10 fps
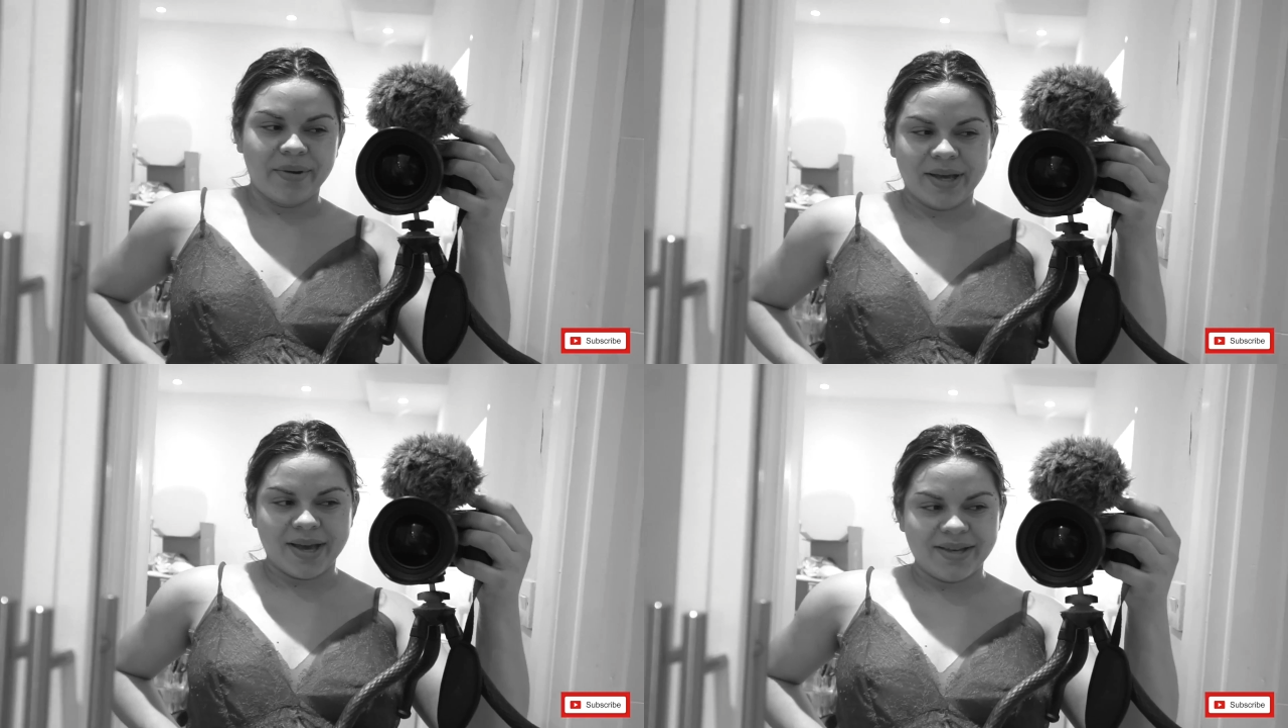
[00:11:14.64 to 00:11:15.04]

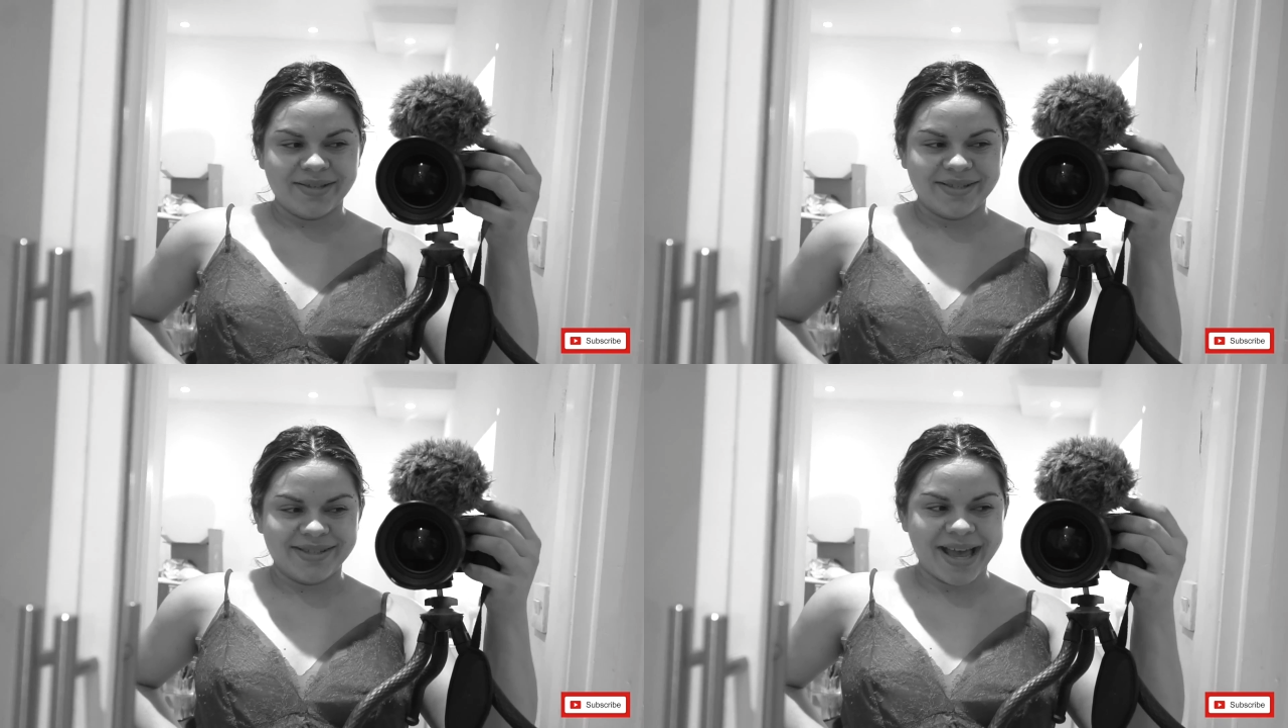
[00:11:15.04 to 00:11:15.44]

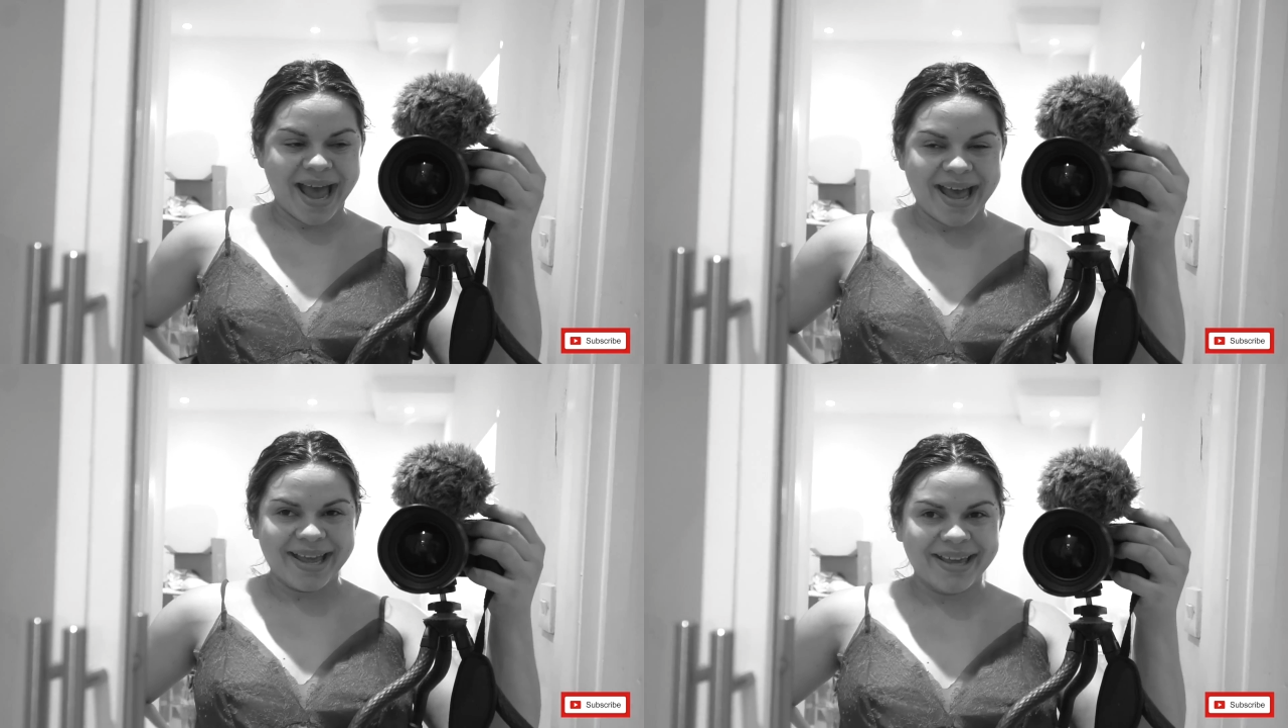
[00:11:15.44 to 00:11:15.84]
guys,
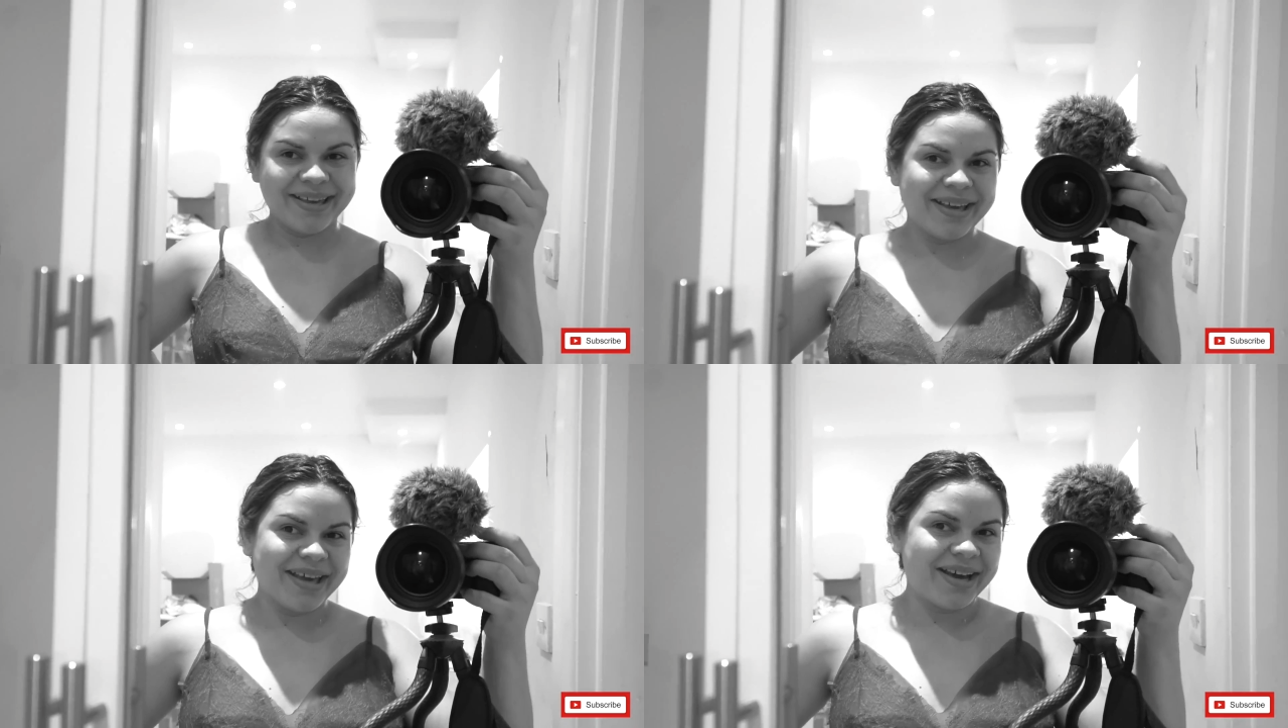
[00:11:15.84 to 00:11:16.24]
hi.
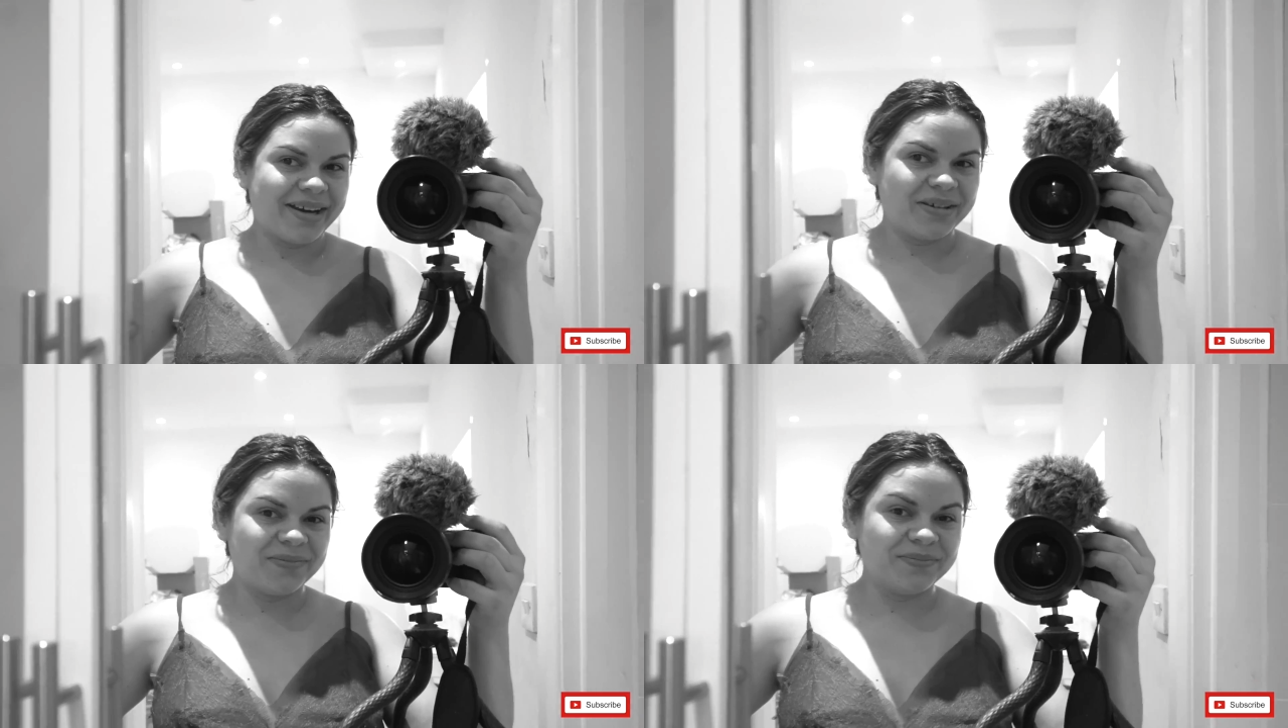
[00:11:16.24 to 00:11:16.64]

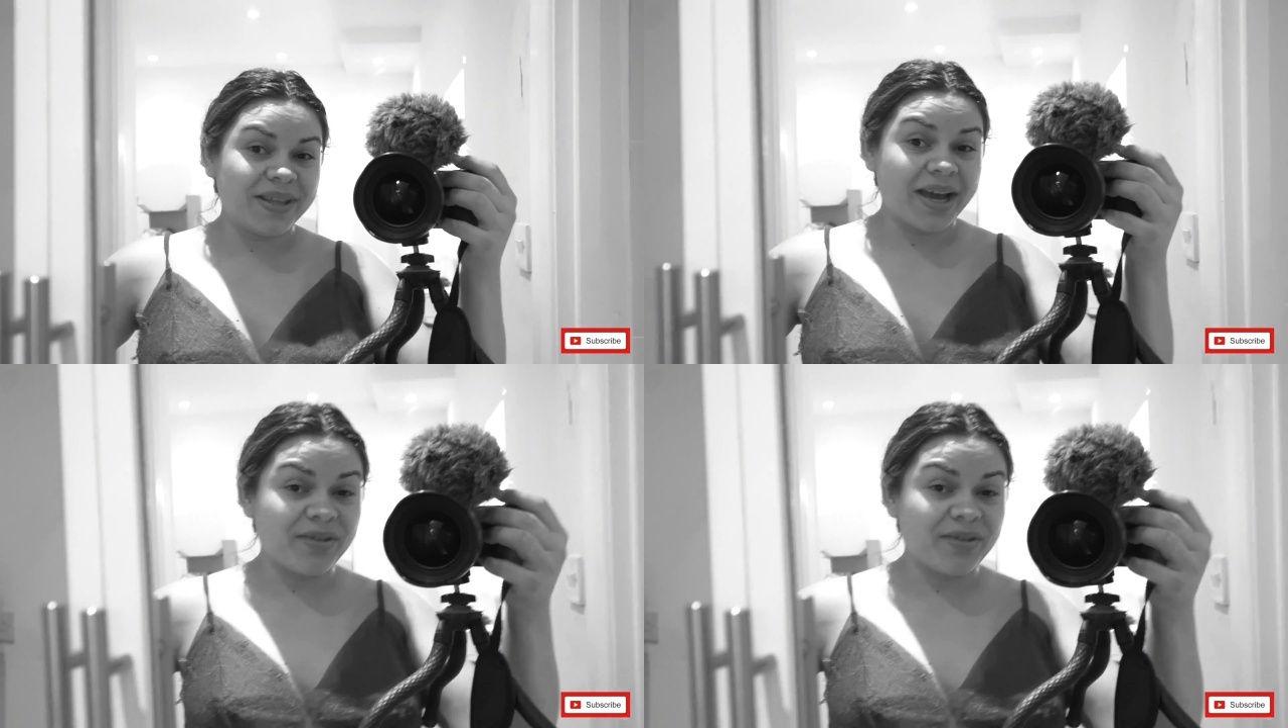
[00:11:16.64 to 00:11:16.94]
Um, the